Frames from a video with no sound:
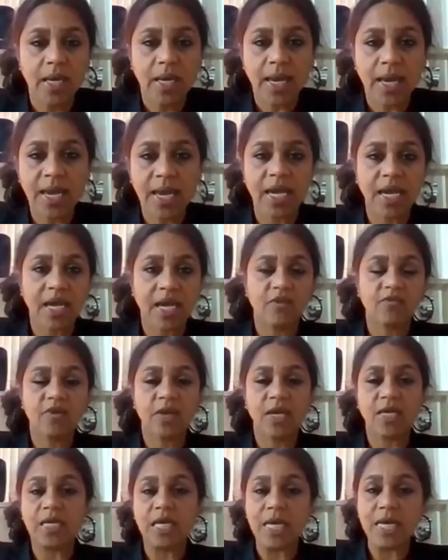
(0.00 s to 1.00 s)
have
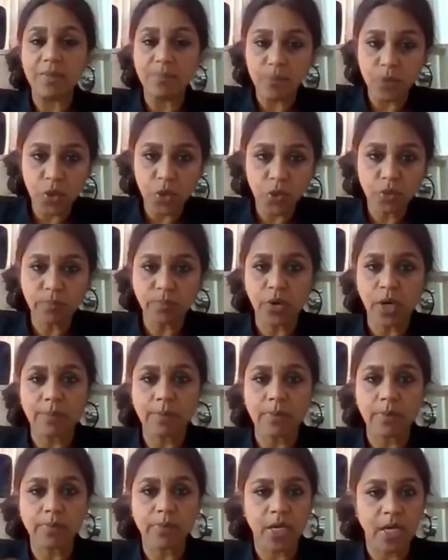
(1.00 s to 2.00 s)
an immune
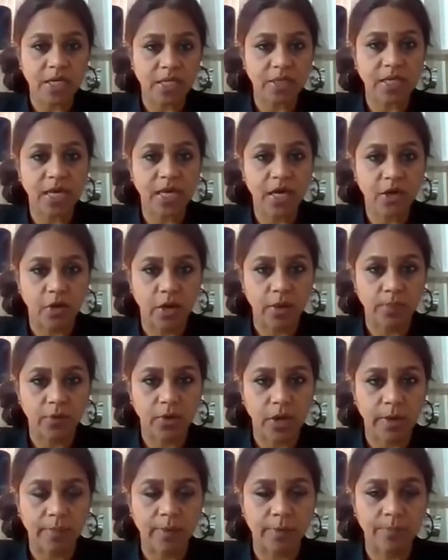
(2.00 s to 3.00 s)
problem, not a thyroid
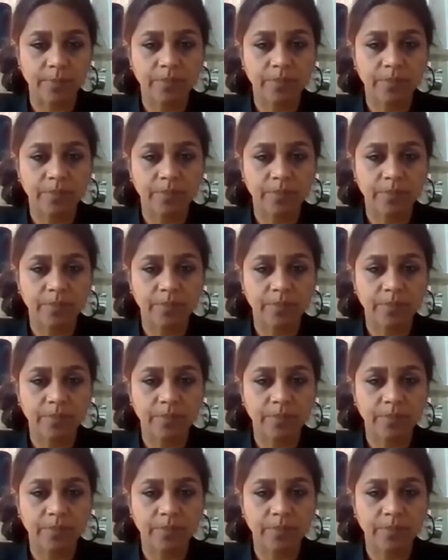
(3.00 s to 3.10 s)
problem.